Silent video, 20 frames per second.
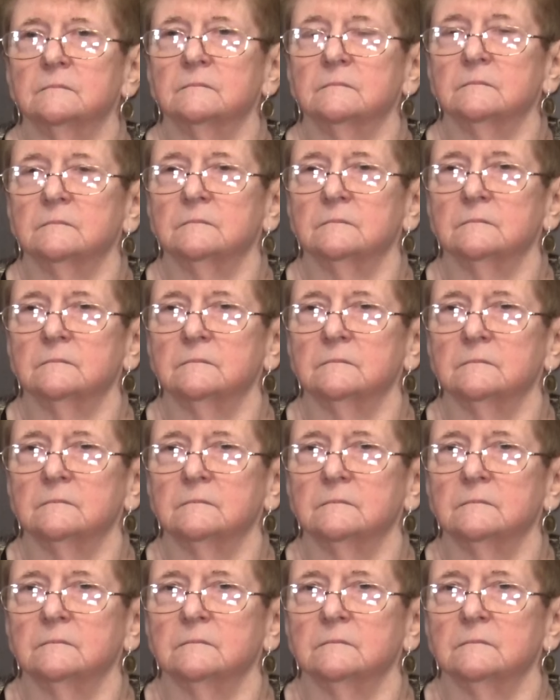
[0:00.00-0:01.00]

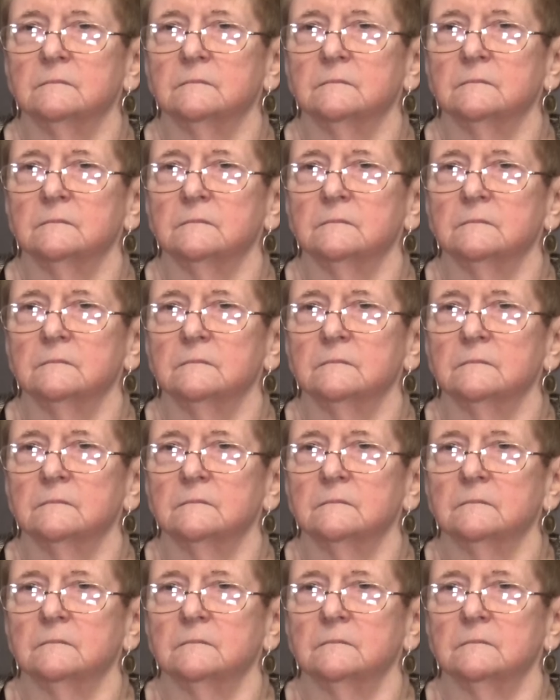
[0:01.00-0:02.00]

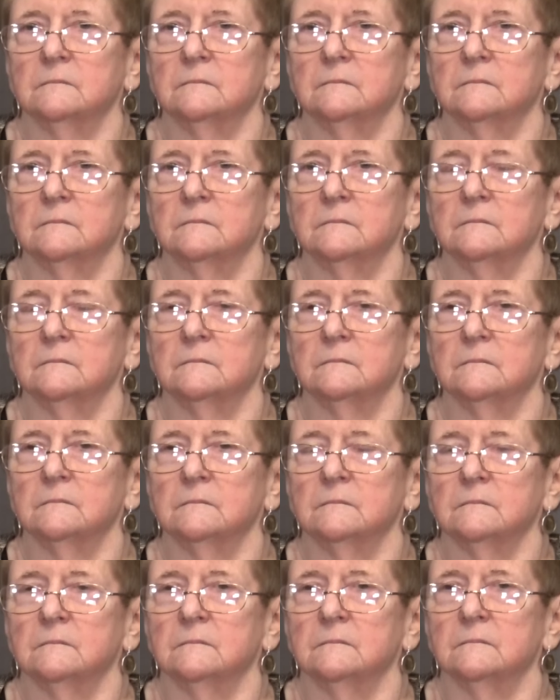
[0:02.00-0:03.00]

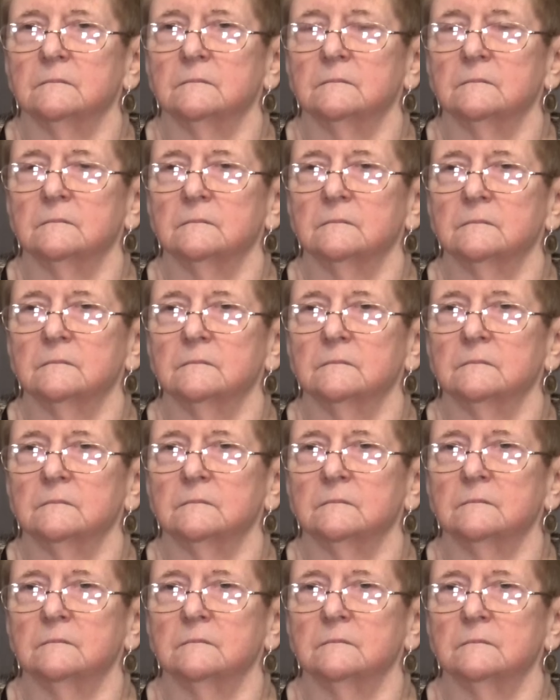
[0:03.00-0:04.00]

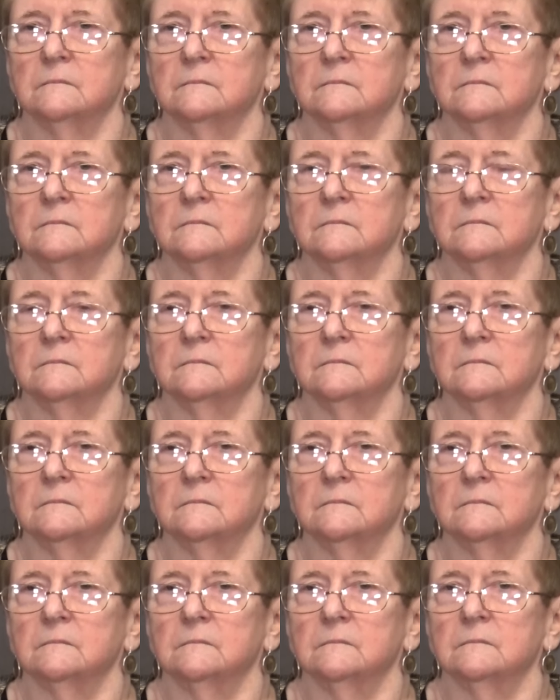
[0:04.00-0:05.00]

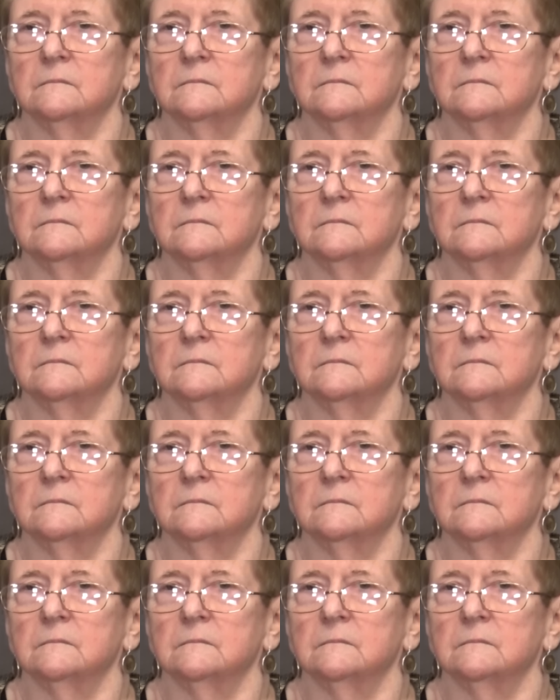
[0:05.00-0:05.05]
[no speech]